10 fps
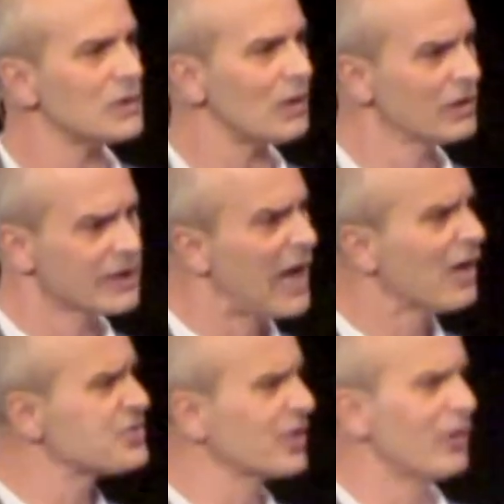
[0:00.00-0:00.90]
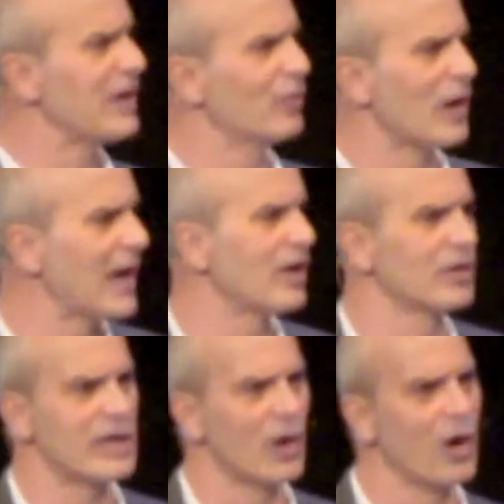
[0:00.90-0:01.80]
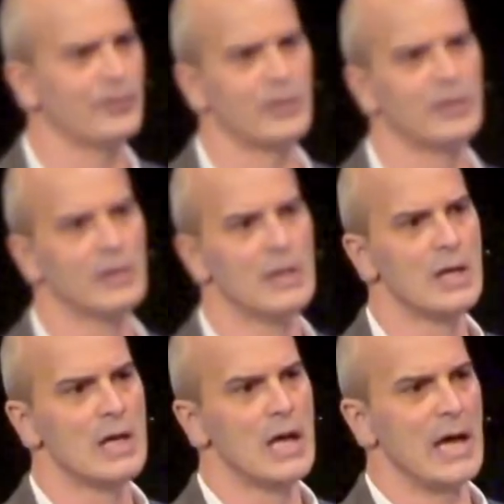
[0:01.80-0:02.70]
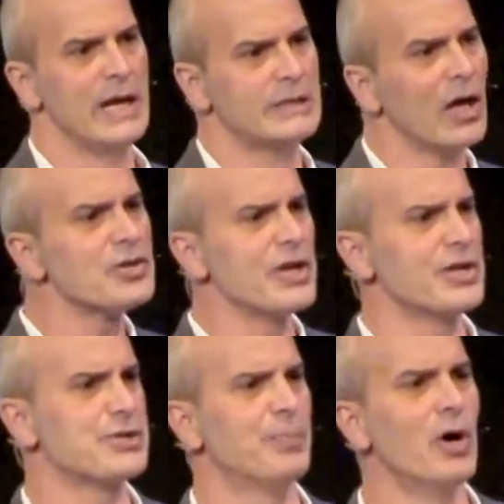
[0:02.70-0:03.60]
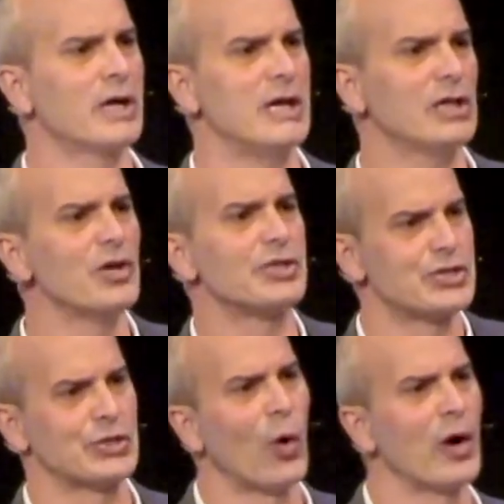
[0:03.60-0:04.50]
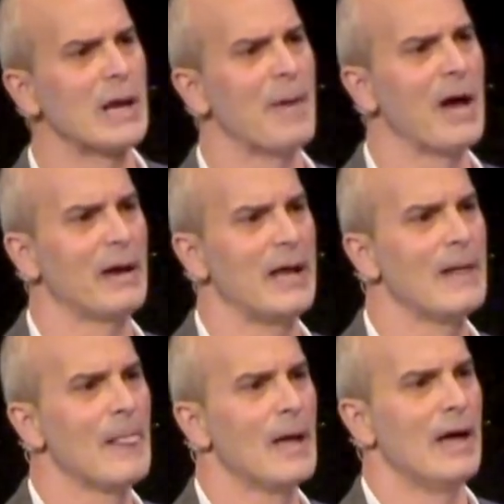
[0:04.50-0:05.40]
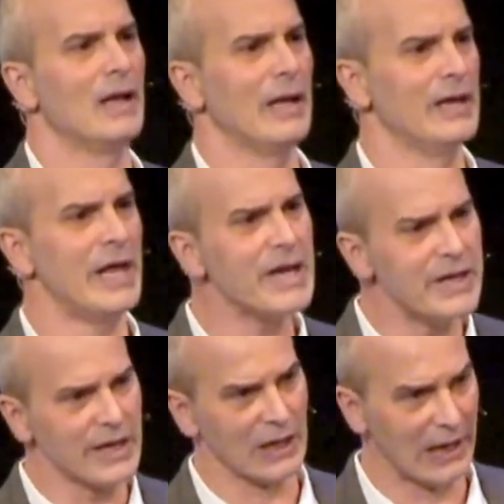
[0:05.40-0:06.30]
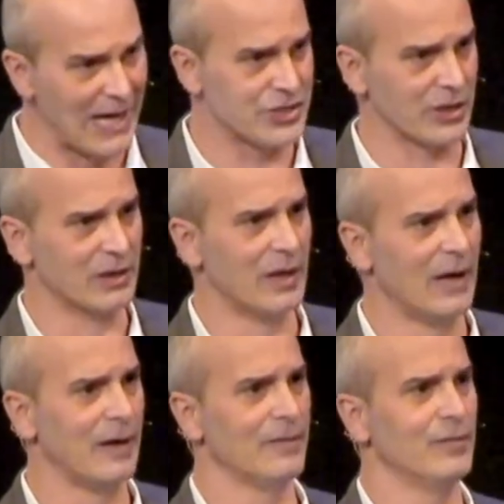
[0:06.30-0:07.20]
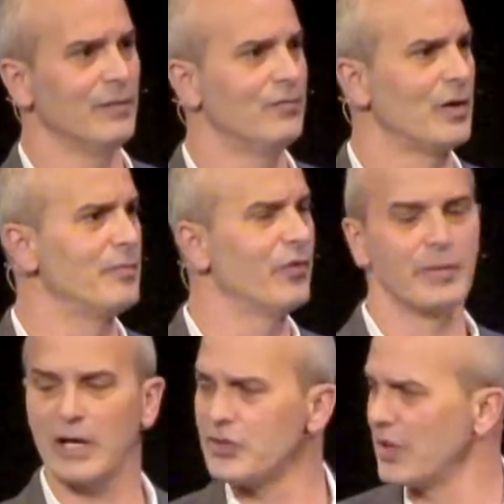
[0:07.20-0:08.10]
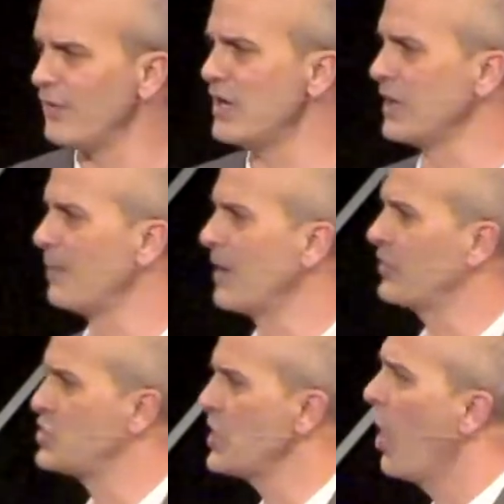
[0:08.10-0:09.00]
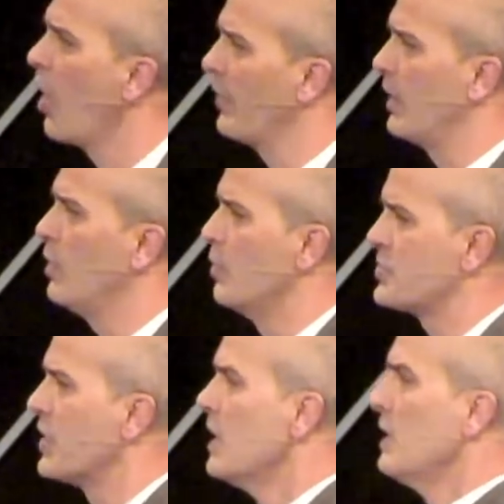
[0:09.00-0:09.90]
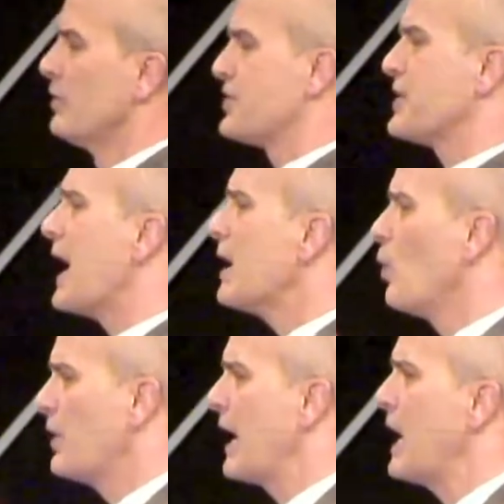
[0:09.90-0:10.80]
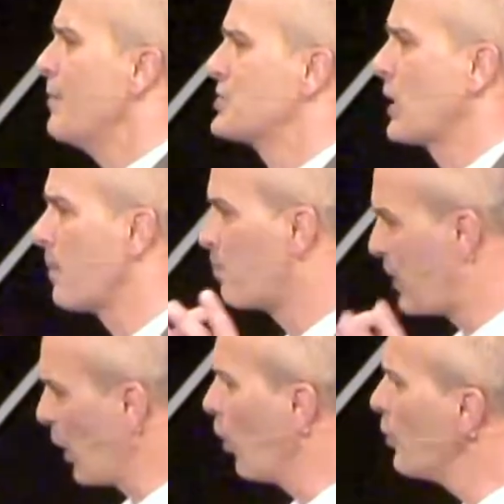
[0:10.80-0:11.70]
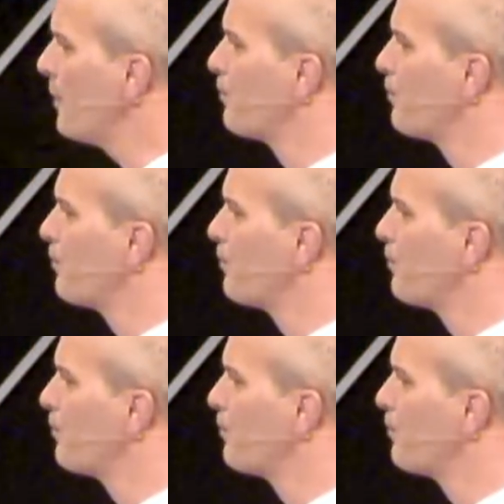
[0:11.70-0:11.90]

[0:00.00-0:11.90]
Lucado's a great writer, a great author. And he tells in this book, he tells a story about a, uh, an Indian legend uh, from, from the country of India about the Shah there who was deciding one day he was going to build